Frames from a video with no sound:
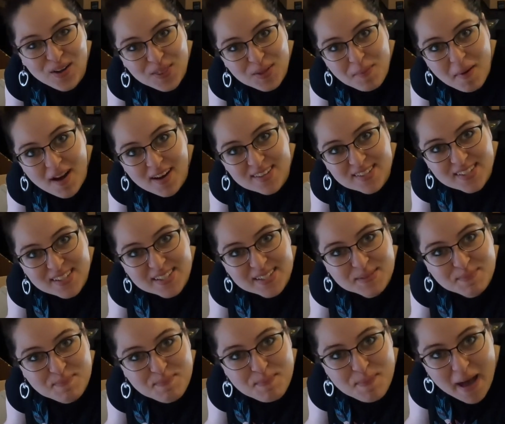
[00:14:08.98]
the boxes
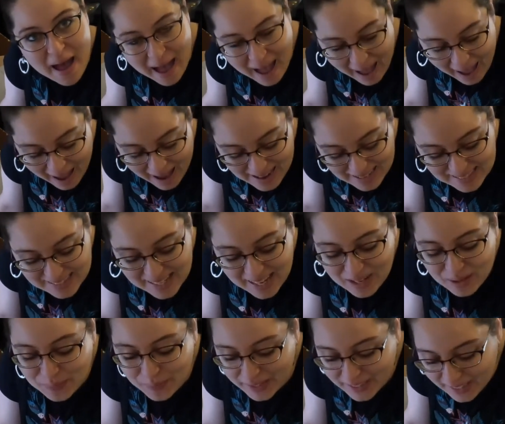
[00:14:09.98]
packed
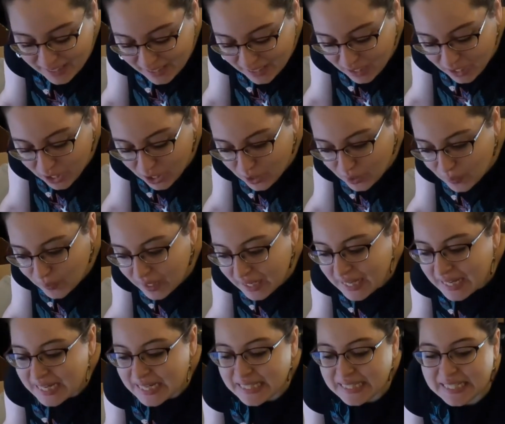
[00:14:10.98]
and ready to go.
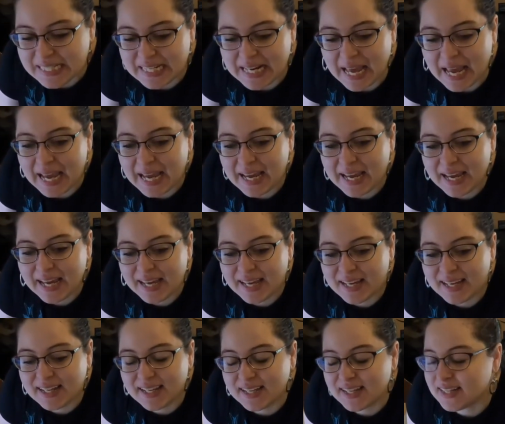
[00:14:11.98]
Today
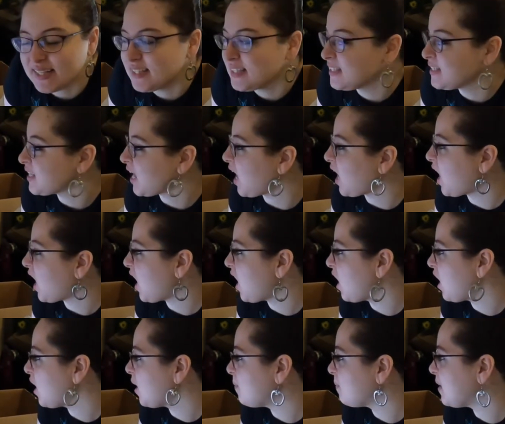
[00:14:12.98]
is
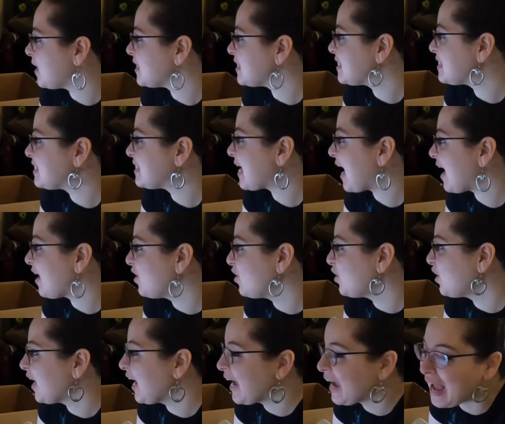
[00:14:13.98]

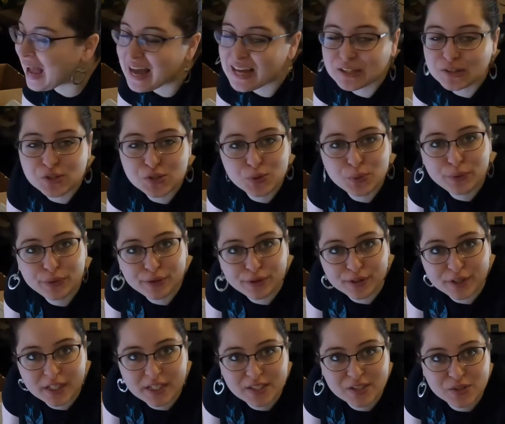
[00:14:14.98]
Saturday at
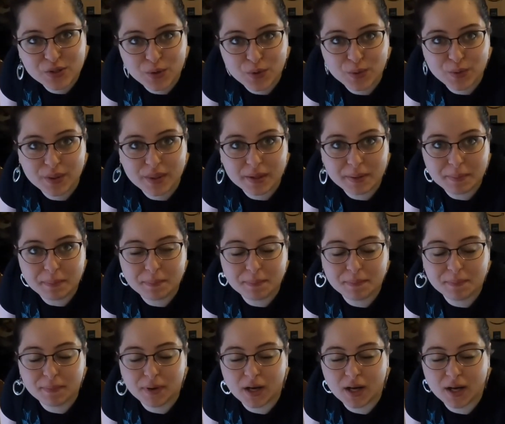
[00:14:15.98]
2:30, so the
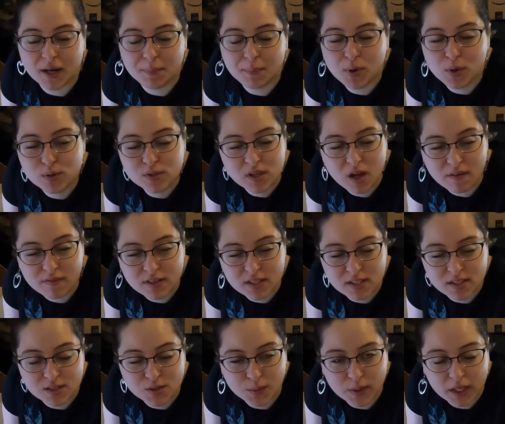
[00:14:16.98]
post office
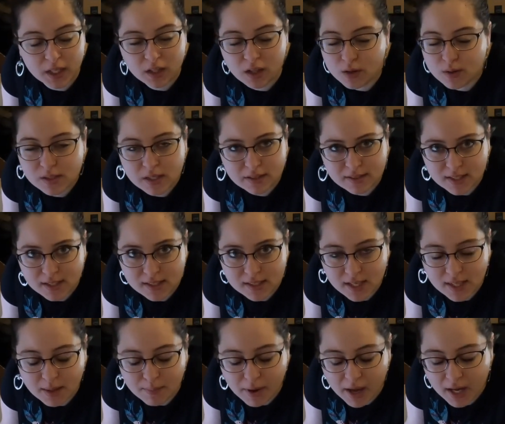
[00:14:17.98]
is already closed. I was gonna
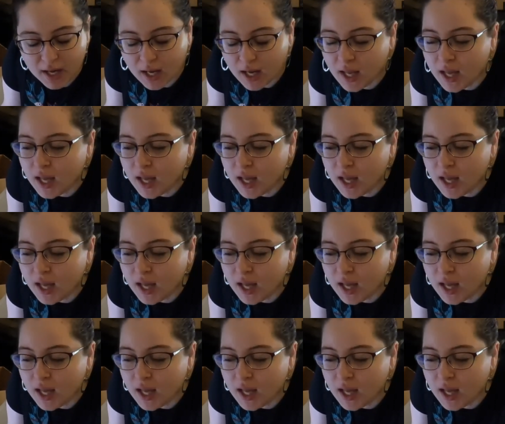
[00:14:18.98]
say the bank.